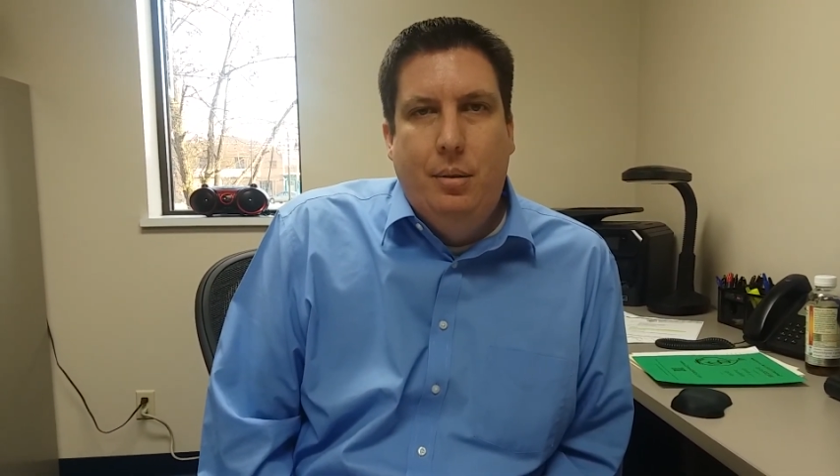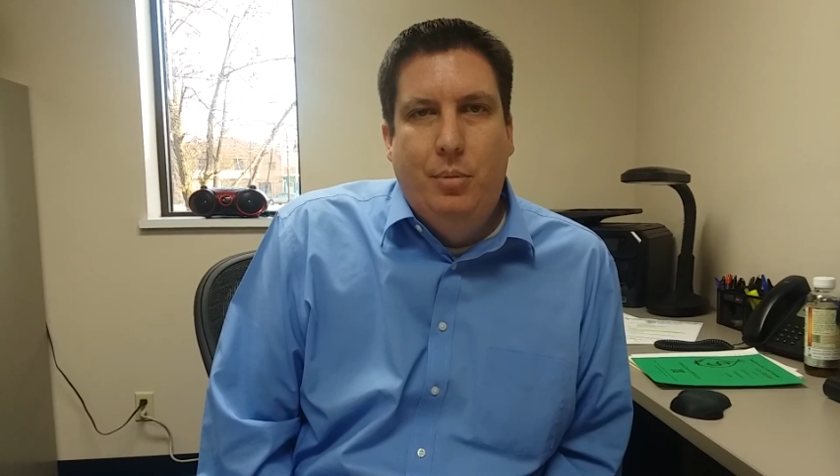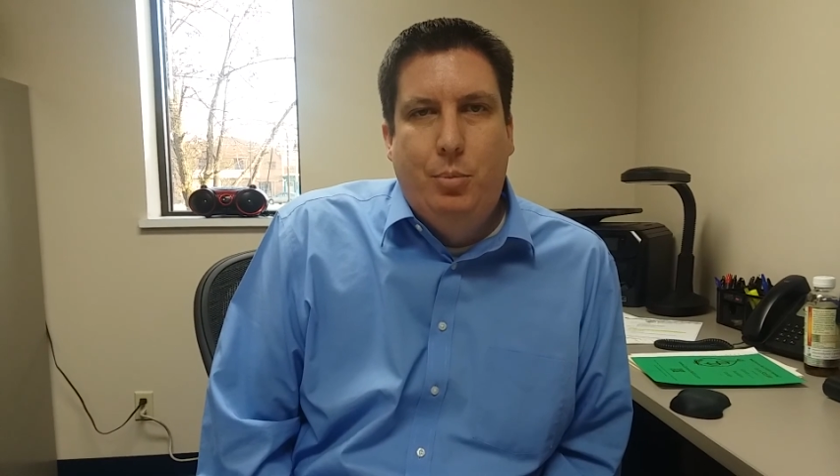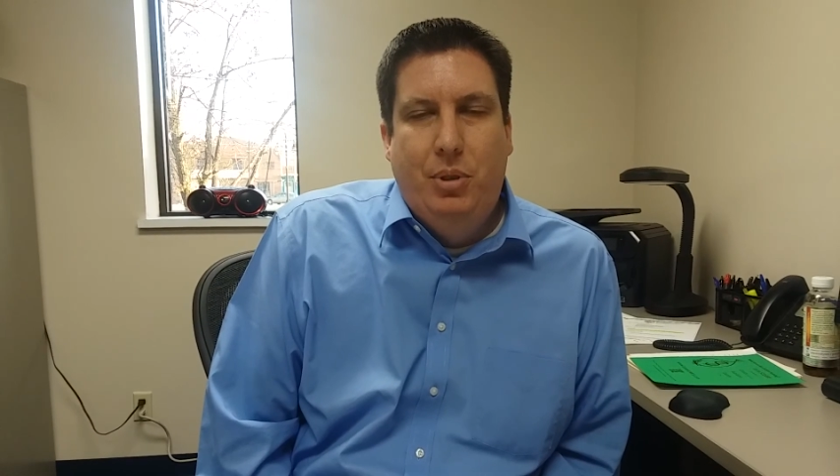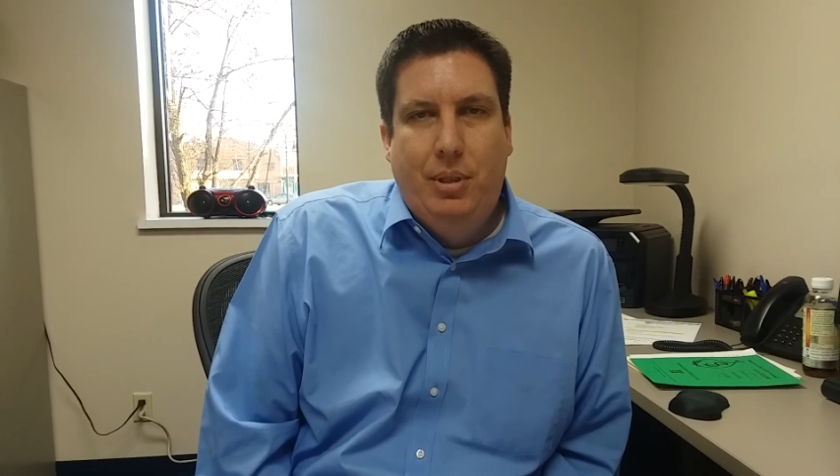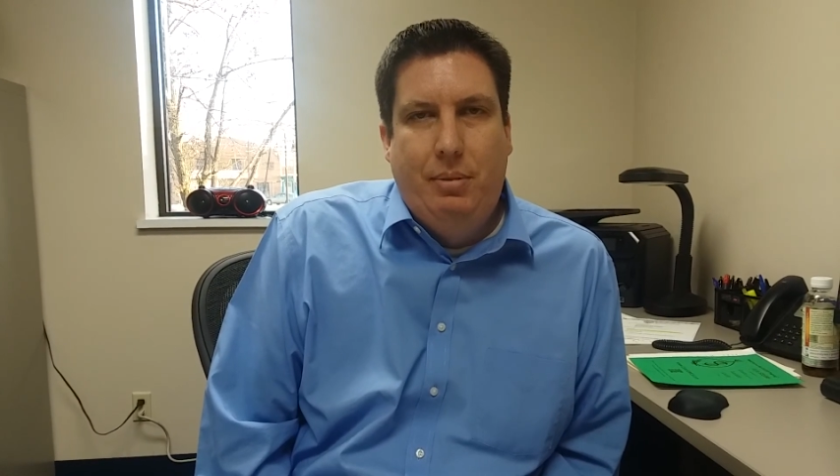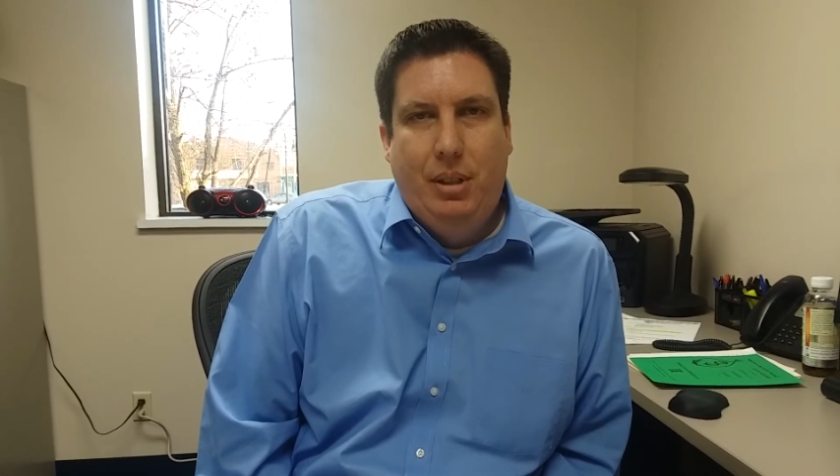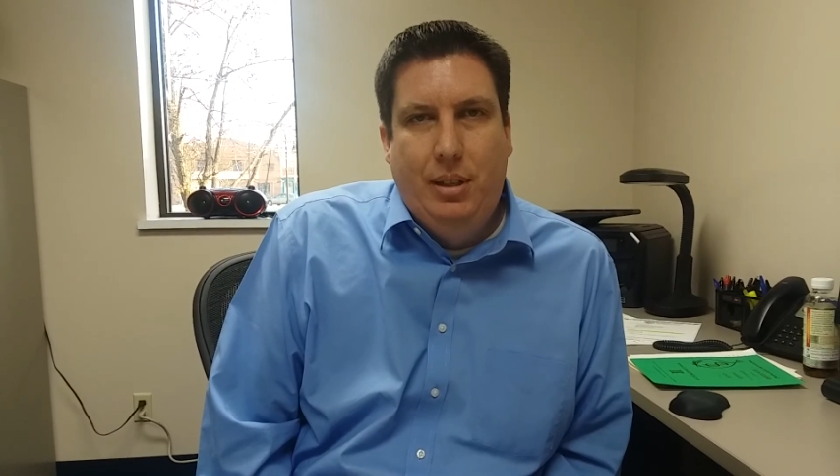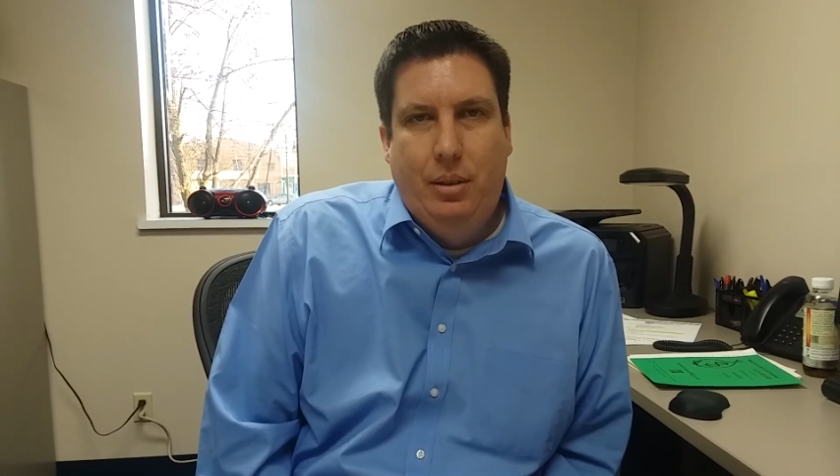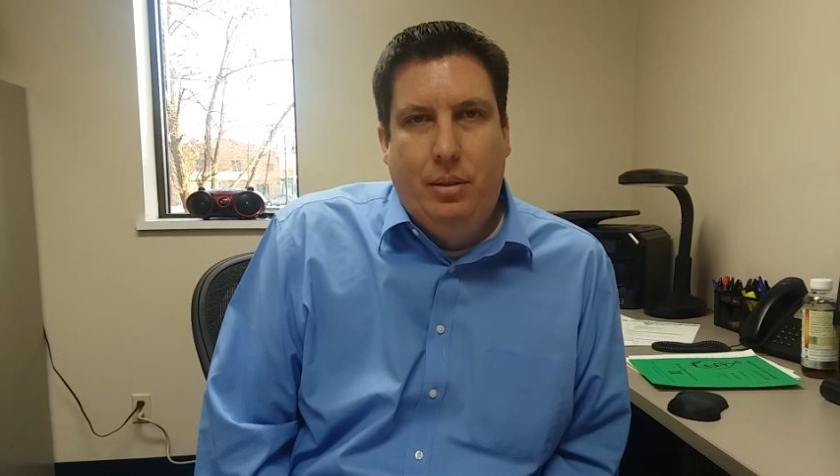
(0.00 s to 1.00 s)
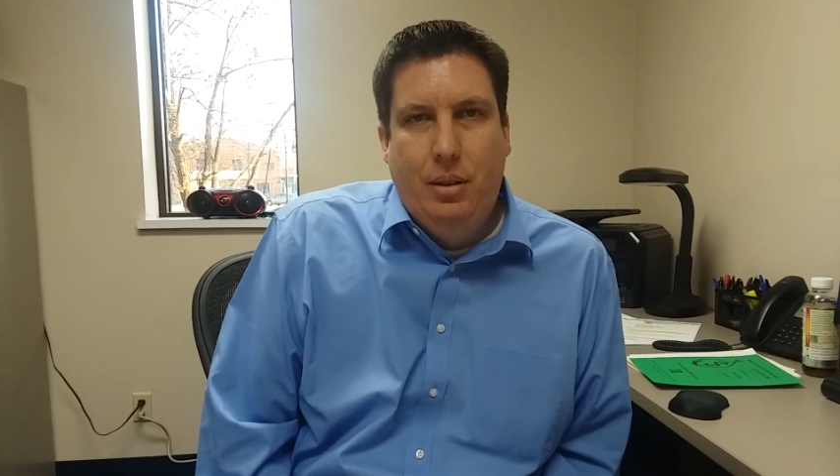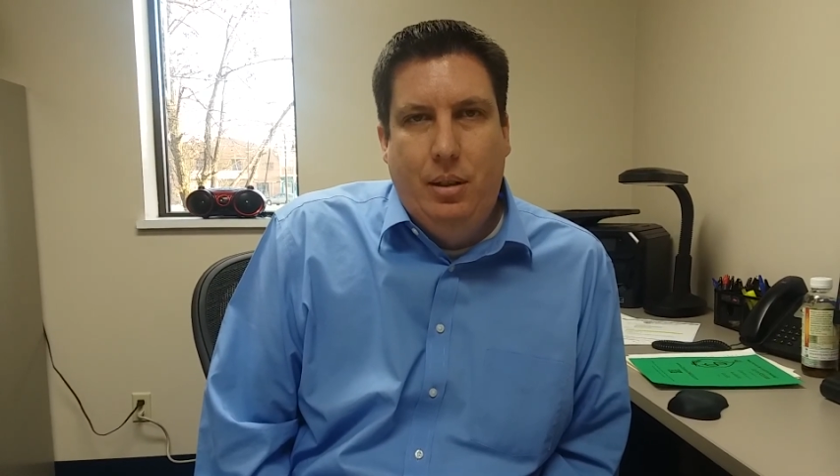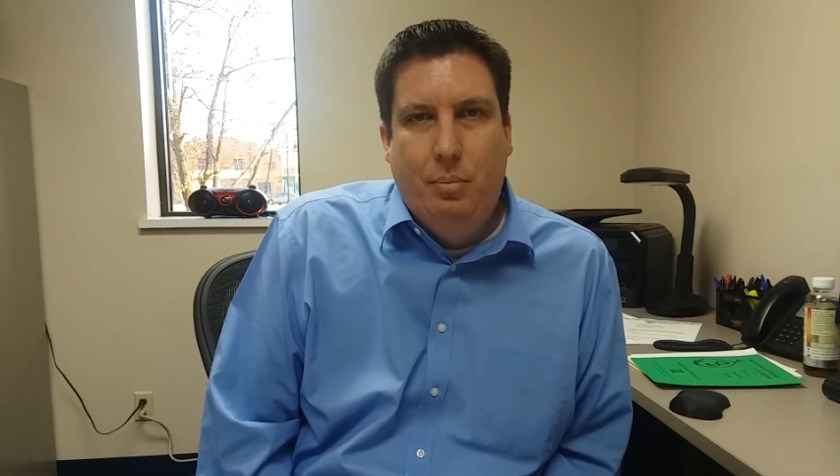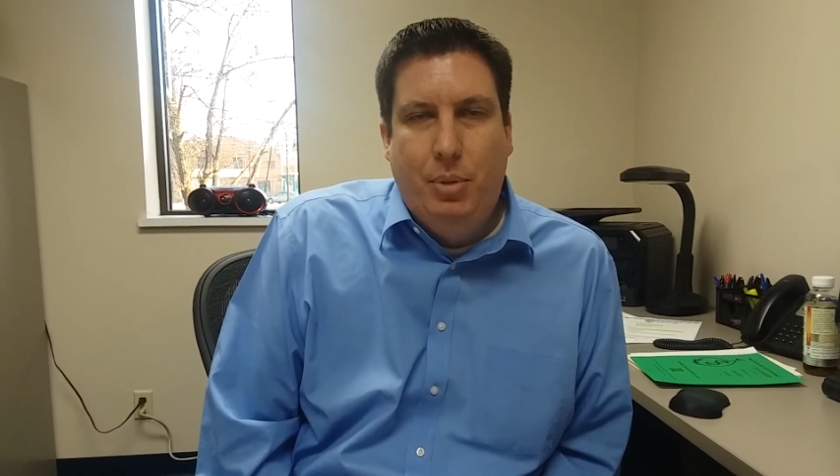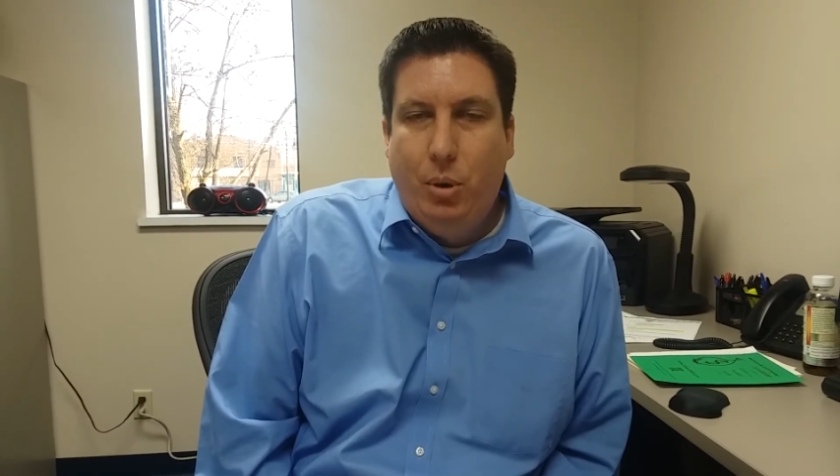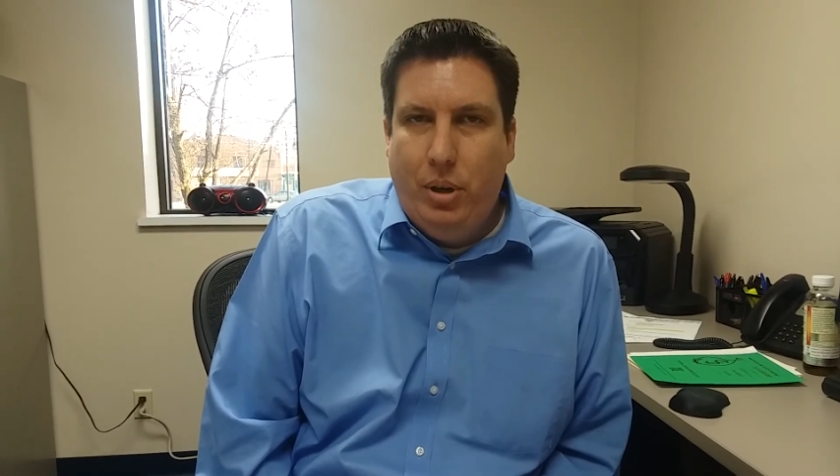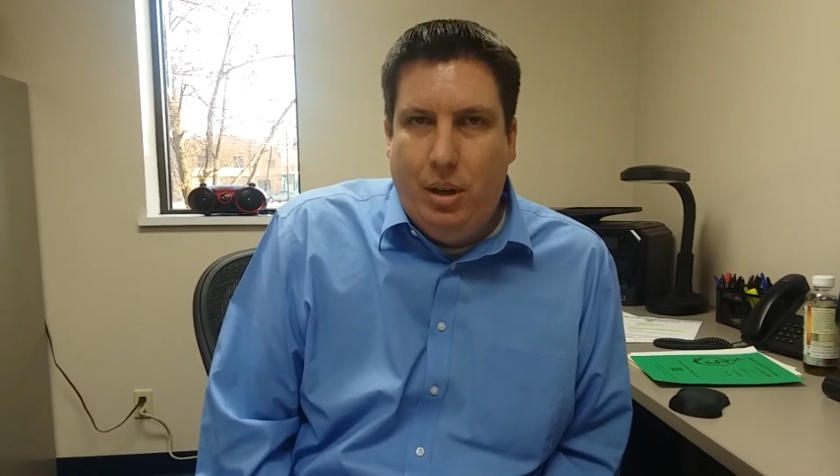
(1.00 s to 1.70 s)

Specifically here in the Peoria